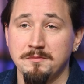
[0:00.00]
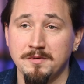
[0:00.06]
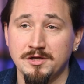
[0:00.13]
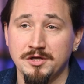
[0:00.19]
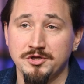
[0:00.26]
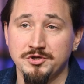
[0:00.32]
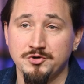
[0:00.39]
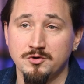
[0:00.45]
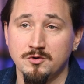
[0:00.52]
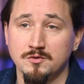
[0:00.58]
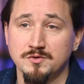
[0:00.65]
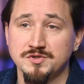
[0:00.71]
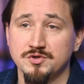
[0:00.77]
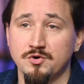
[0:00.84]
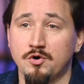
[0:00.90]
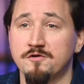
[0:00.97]
million
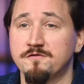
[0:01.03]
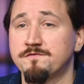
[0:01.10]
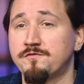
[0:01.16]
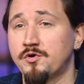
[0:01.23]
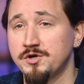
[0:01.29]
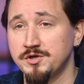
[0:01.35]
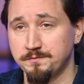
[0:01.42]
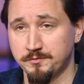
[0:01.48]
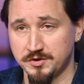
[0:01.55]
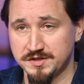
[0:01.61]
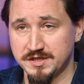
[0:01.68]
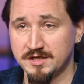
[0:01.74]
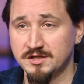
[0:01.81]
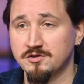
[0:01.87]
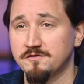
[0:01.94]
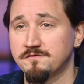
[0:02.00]
euros or
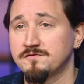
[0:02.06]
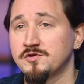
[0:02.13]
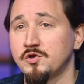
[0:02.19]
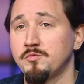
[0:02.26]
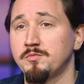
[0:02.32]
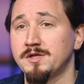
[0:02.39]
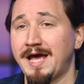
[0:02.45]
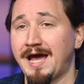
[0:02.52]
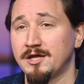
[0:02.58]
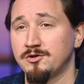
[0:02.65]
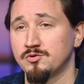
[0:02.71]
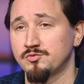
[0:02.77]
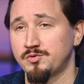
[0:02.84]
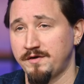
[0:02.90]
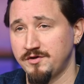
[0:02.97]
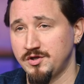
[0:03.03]
40% of global
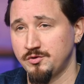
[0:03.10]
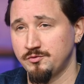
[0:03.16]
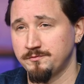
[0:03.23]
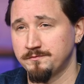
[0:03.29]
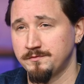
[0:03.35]
annual revenue.